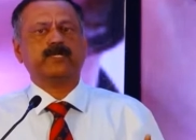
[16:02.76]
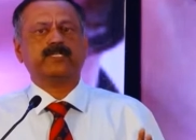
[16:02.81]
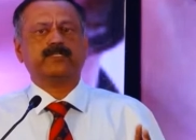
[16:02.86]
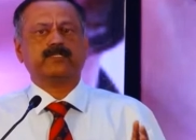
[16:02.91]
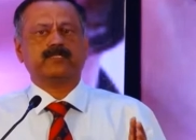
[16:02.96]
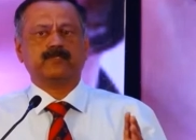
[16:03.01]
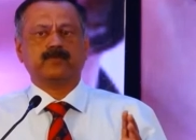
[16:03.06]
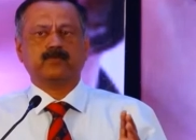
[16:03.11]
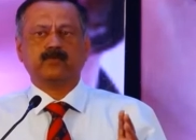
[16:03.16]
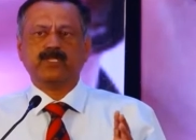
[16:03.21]

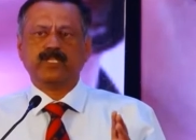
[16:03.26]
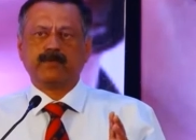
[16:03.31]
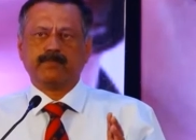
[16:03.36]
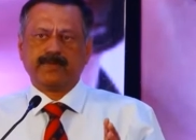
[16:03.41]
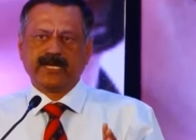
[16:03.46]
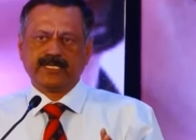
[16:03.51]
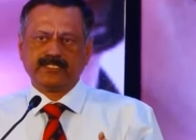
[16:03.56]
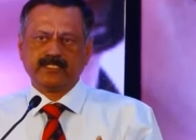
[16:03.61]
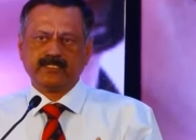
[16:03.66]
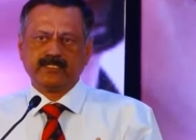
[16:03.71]
it with a
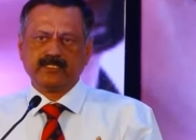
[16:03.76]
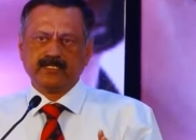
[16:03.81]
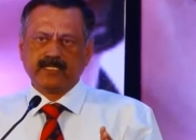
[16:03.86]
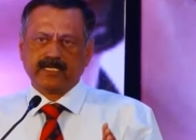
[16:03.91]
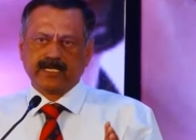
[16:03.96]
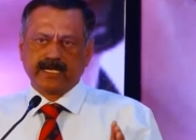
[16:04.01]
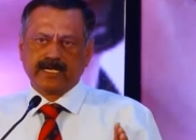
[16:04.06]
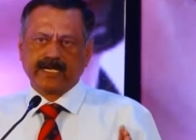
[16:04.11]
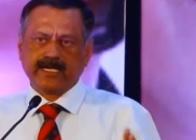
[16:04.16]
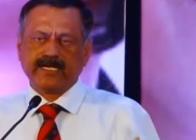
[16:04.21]
passion
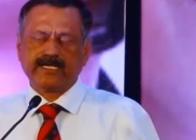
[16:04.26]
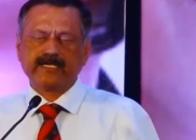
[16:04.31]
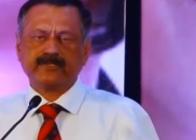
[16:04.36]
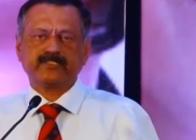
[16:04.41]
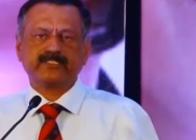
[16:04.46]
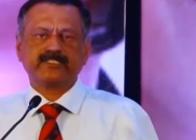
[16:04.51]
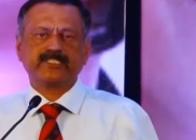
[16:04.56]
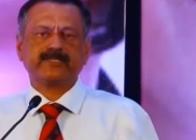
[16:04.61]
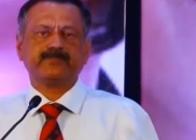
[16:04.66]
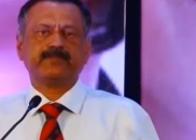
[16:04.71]
and
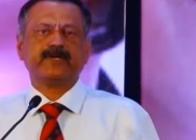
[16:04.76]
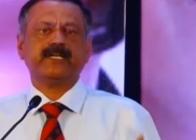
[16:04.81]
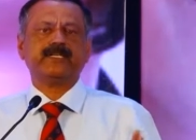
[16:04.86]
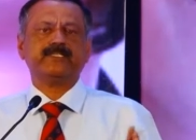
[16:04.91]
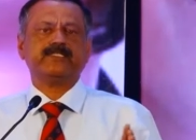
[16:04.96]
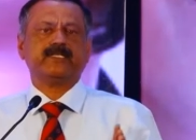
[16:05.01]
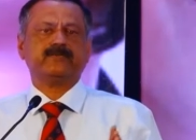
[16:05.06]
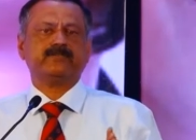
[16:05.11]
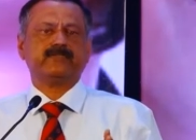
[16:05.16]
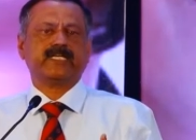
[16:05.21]

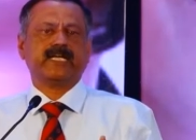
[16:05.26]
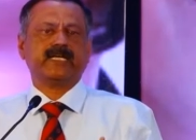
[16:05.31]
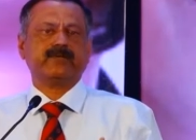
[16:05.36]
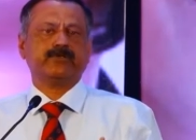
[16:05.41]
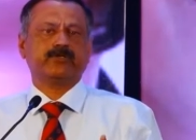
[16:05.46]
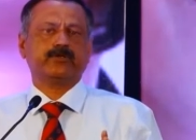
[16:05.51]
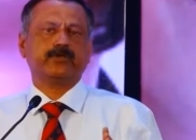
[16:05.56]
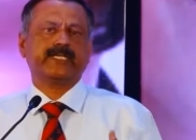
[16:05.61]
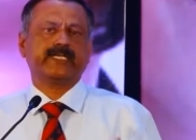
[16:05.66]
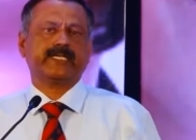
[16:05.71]
spend some
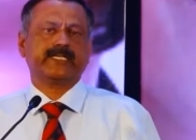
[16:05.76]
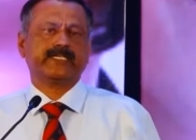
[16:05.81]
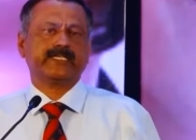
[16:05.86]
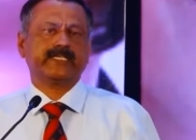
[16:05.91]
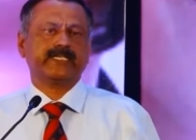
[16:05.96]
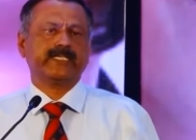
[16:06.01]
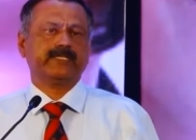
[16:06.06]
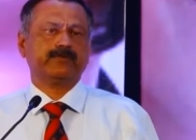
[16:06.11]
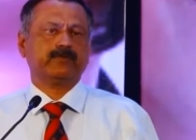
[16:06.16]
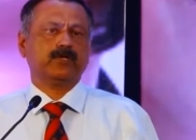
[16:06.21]
time doing it.
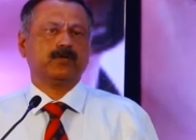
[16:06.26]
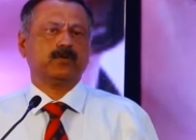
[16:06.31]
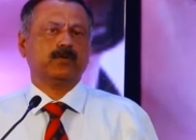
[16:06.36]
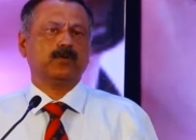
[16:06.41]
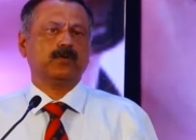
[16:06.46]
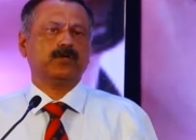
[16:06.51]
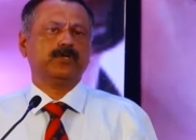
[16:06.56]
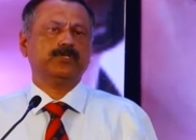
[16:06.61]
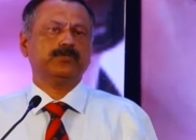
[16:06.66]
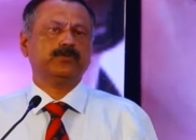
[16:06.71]
It will
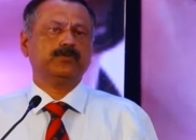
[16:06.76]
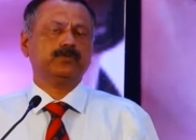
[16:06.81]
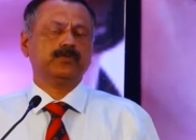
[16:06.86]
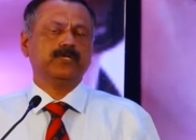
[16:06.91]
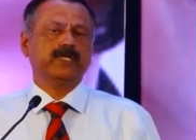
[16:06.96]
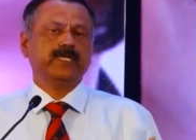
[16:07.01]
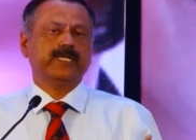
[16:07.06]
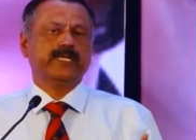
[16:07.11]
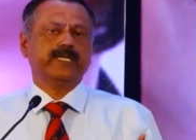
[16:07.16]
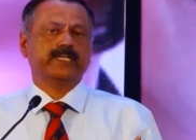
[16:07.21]
hold you
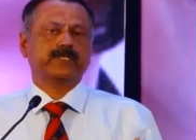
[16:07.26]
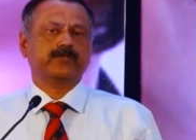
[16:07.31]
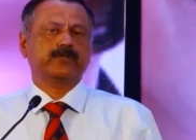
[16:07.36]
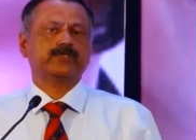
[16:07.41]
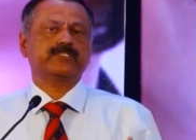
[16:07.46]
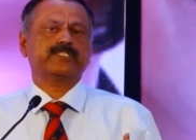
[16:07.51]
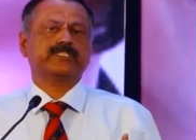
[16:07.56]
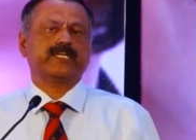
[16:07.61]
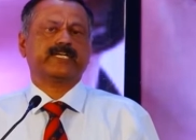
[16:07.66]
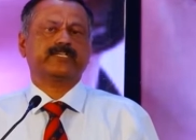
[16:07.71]
in
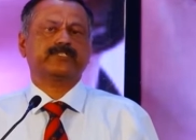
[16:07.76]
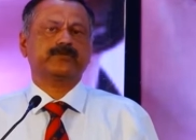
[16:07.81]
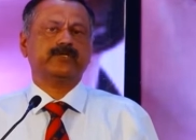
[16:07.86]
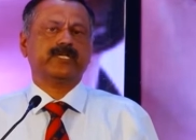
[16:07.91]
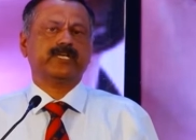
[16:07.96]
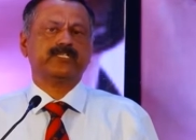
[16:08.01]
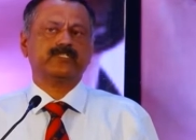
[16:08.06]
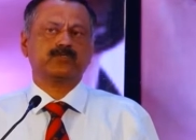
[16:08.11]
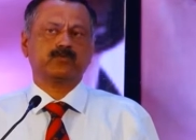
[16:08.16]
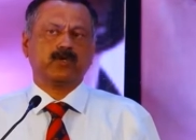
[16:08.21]
good stead.
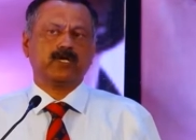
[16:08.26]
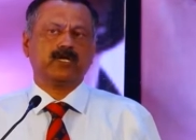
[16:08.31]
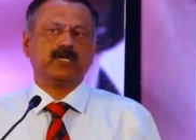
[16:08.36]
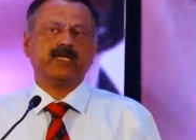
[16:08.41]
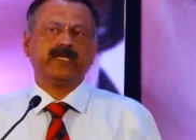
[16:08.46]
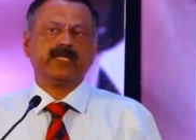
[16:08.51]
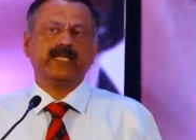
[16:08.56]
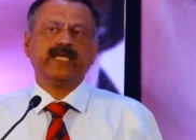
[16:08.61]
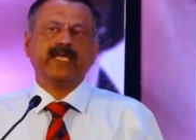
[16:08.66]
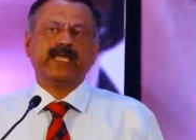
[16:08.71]
Today's
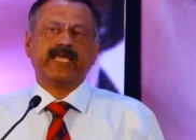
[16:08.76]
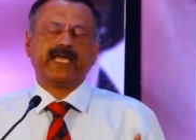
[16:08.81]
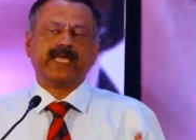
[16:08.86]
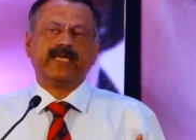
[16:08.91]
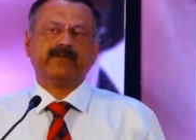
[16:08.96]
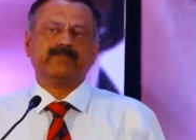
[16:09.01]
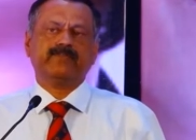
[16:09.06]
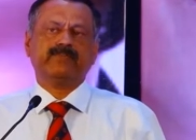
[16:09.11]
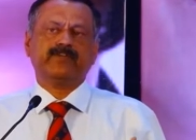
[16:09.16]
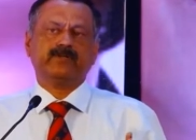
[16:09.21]
world,
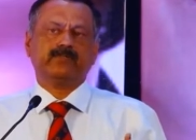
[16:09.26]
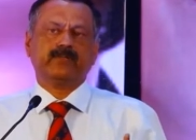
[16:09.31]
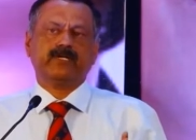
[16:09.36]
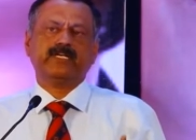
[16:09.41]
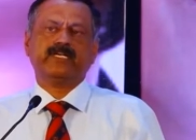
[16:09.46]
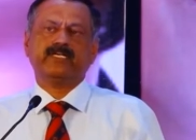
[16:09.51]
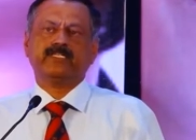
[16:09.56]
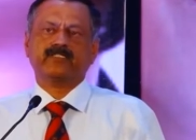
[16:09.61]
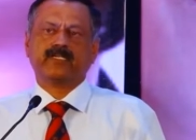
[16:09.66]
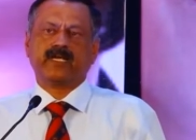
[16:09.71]

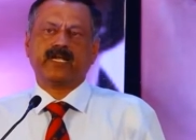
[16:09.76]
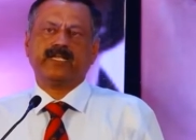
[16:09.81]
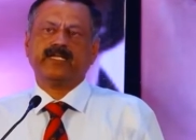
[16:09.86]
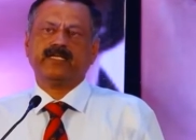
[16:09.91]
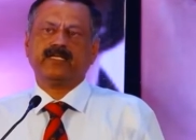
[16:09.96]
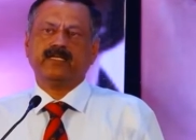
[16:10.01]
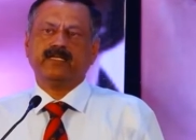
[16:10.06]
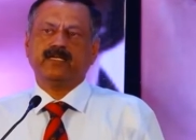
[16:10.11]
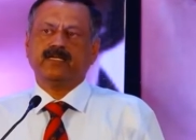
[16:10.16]
everybody is running